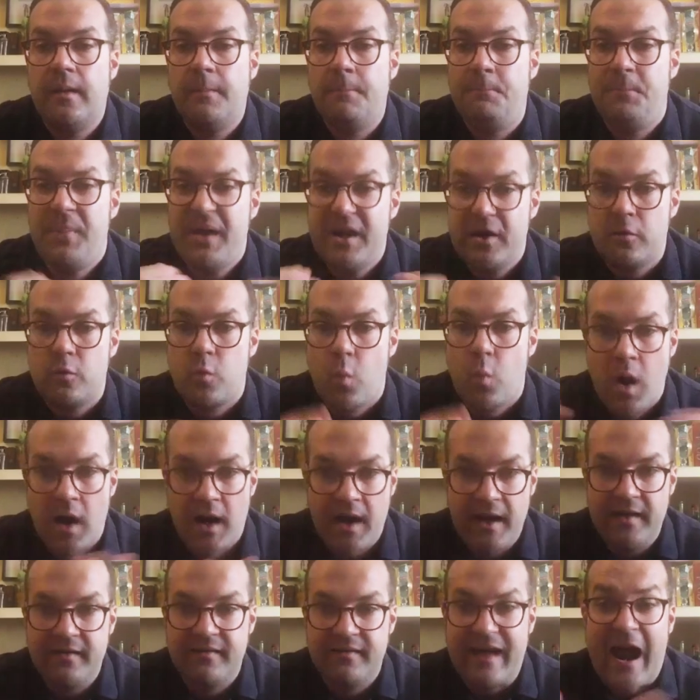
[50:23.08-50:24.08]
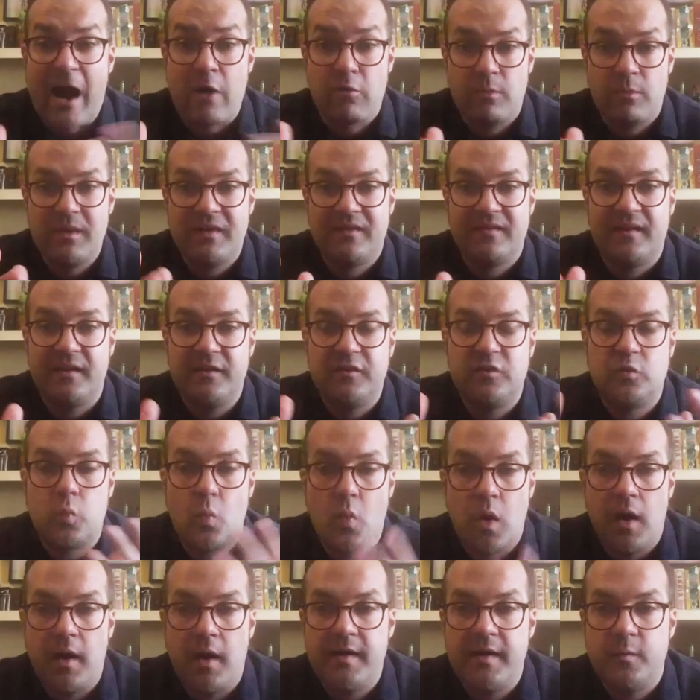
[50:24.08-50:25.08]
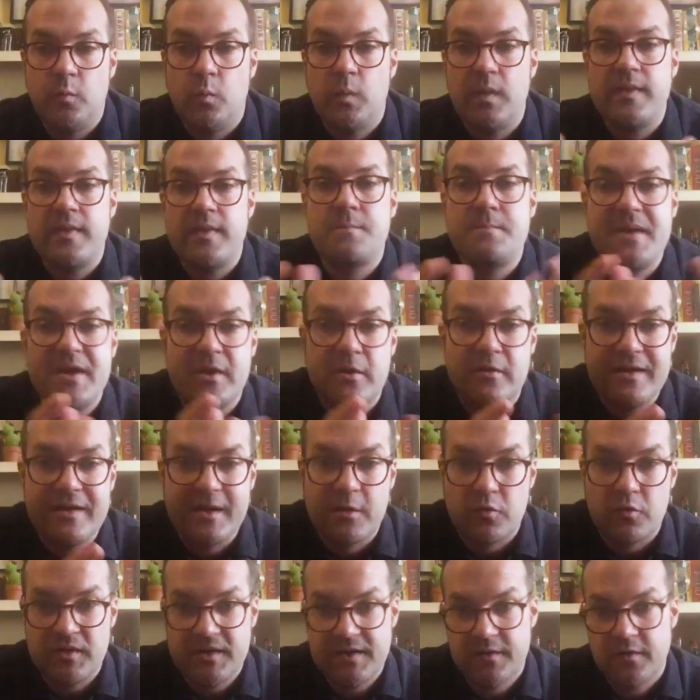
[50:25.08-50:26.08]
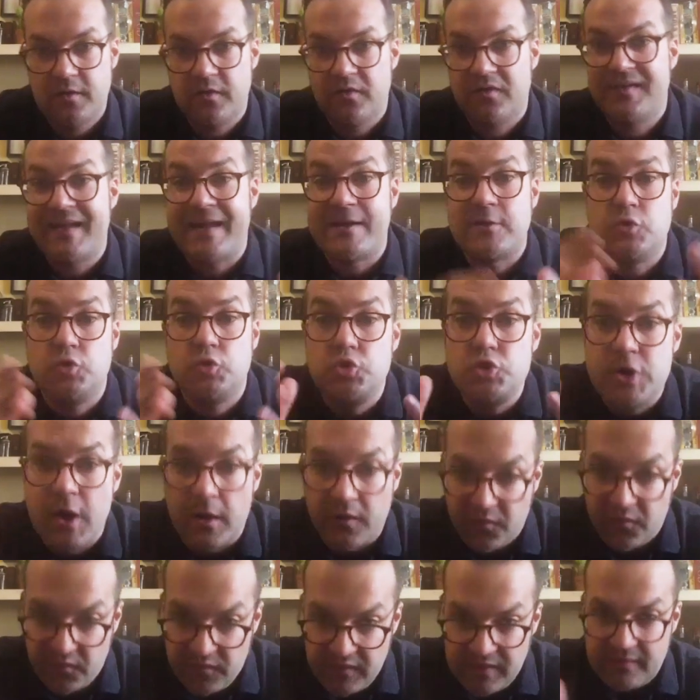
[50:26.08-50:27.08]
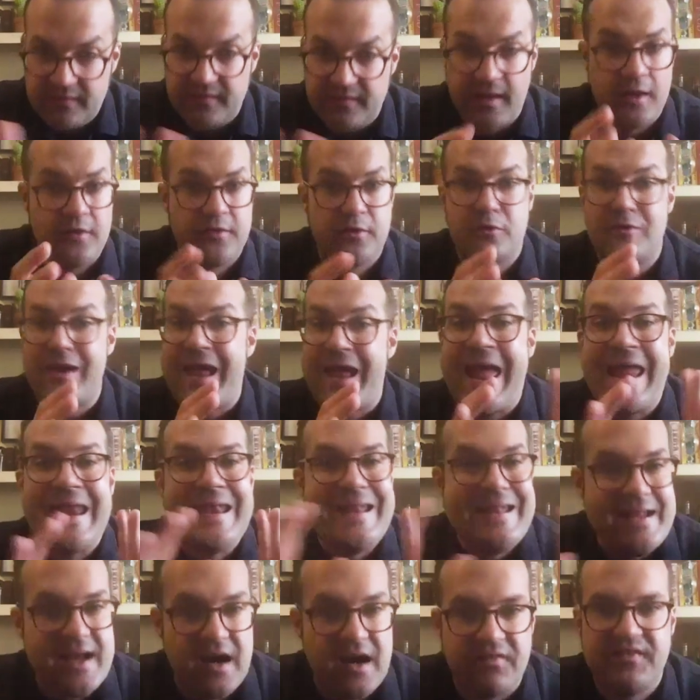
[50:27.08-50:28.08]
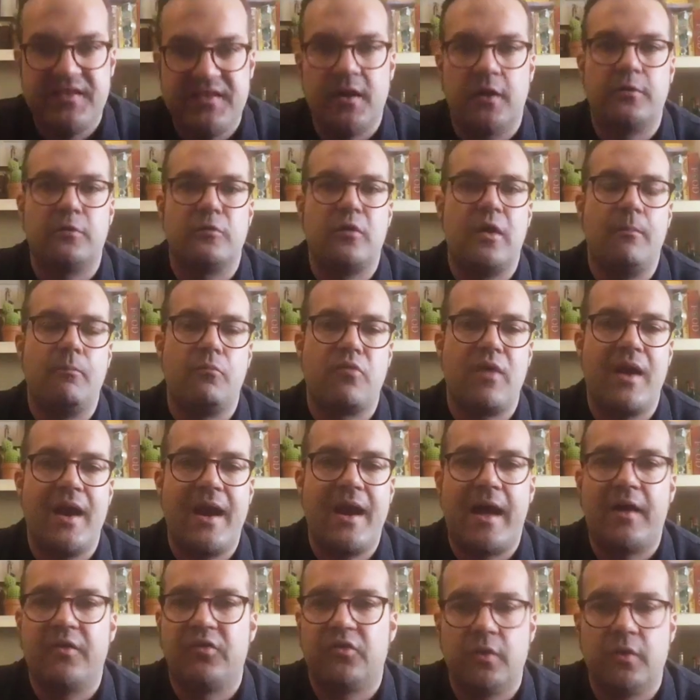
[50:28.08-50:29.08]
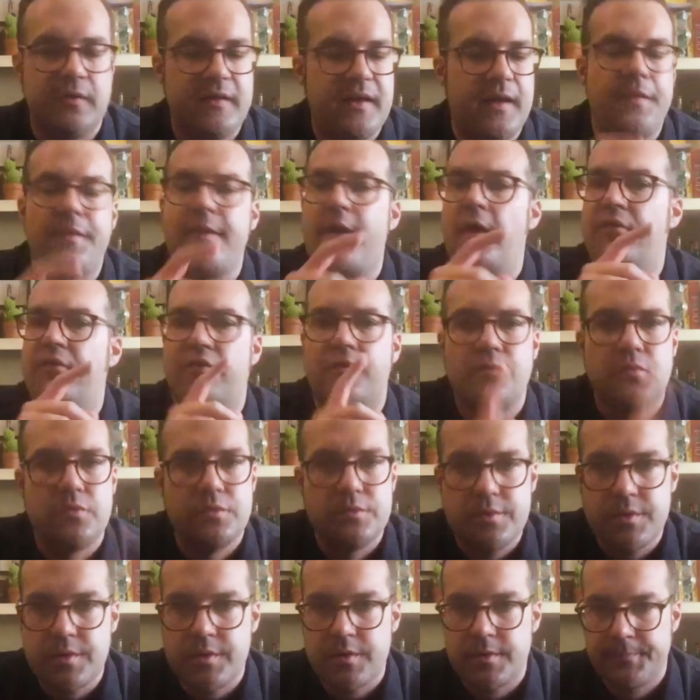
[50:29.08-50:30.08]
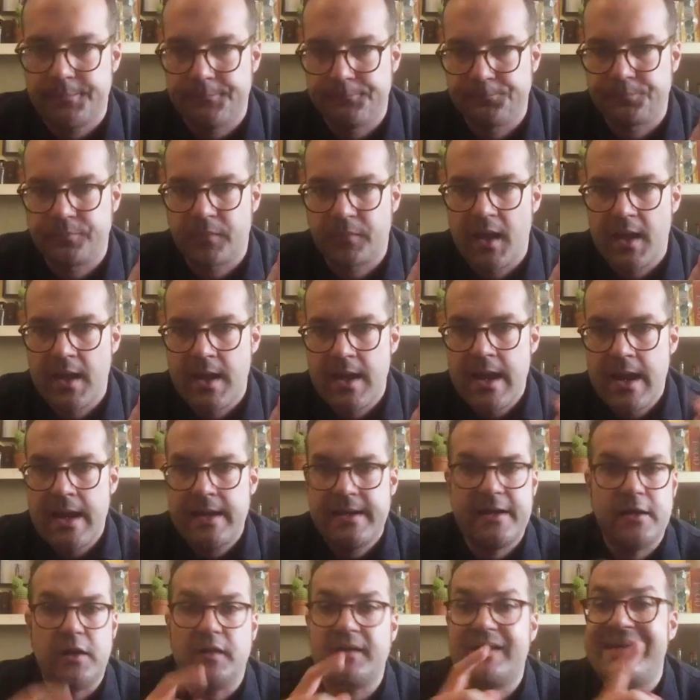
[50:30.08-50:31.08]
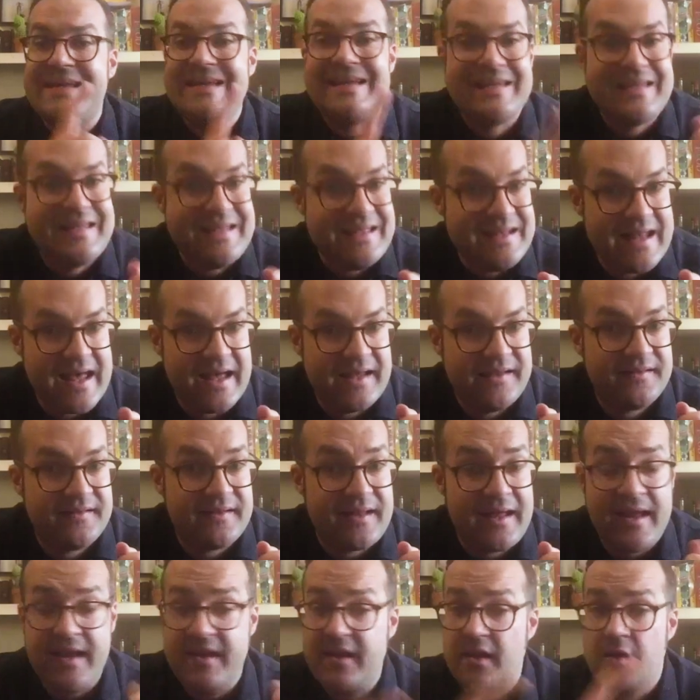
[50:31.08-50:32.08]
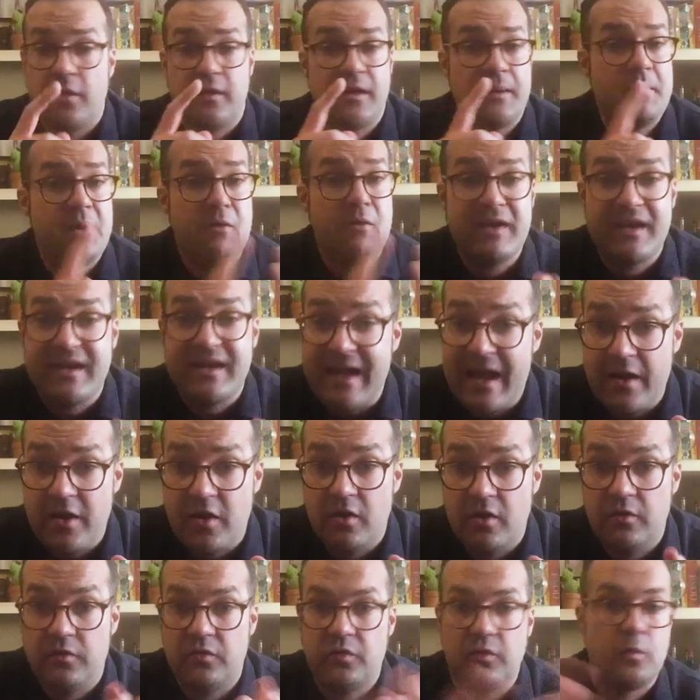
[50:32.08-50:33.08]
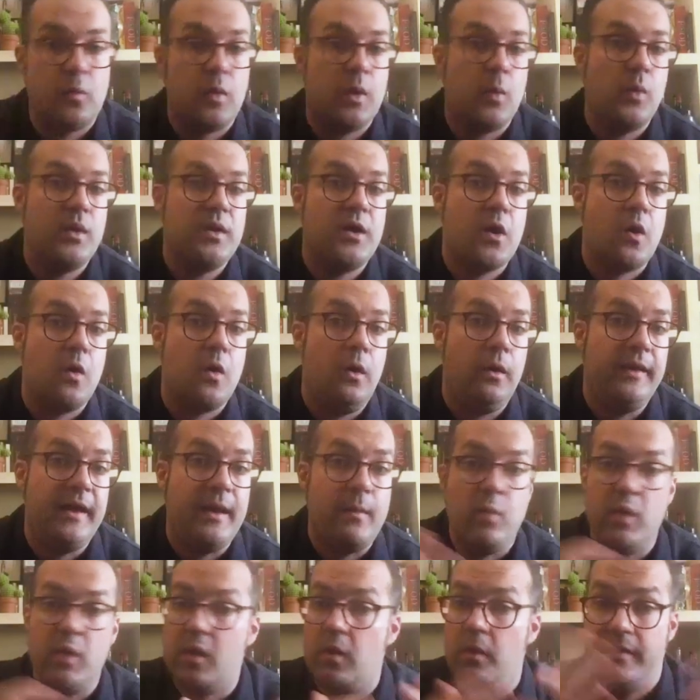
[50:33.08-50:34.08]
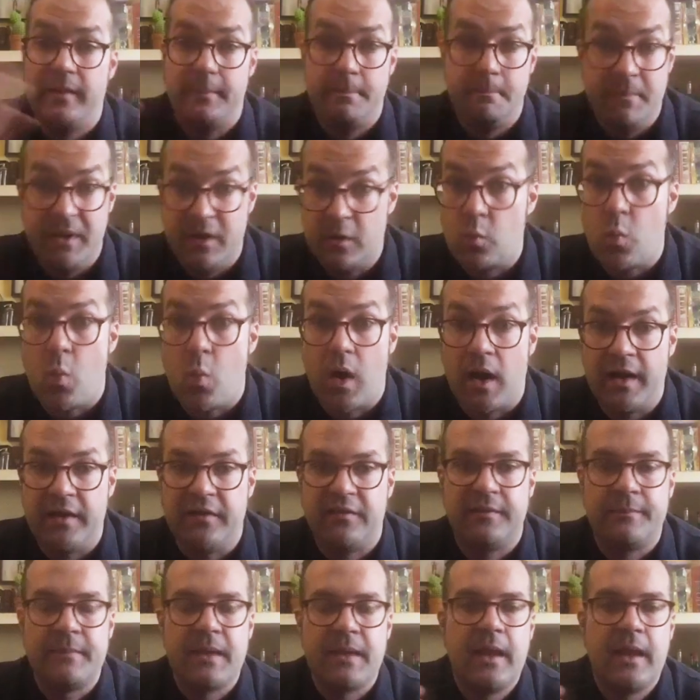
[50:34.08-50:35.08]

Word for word: bitter wines, aromatized wine with bitter ingredients that do not fit under any of the other umbrella. So they're not vermouth, they're not quinquinas, and they're not Americanos. So what we call them, we call them bitter wines.